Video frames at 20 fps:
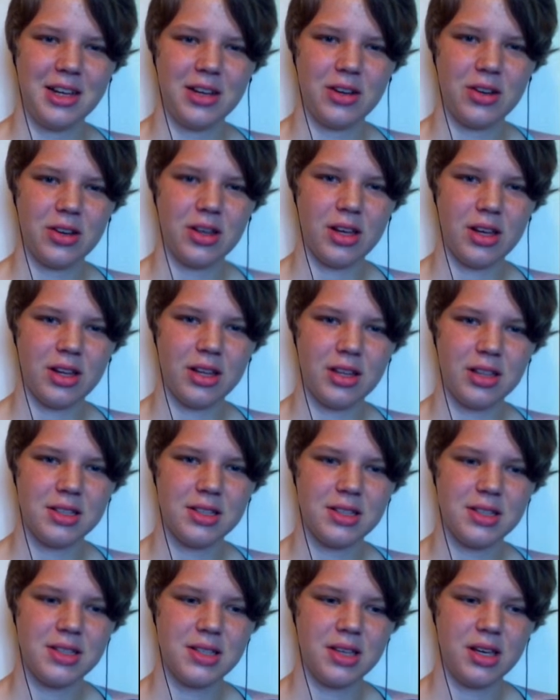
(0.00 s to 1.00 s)
Okay,
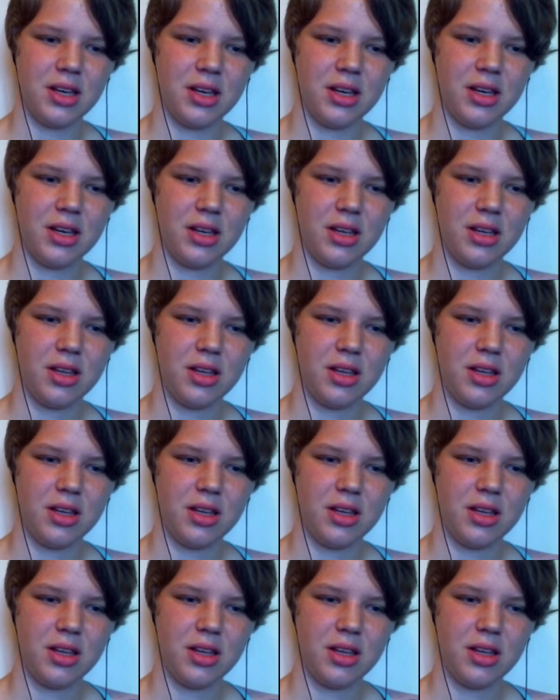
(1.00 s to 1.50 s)
let's see.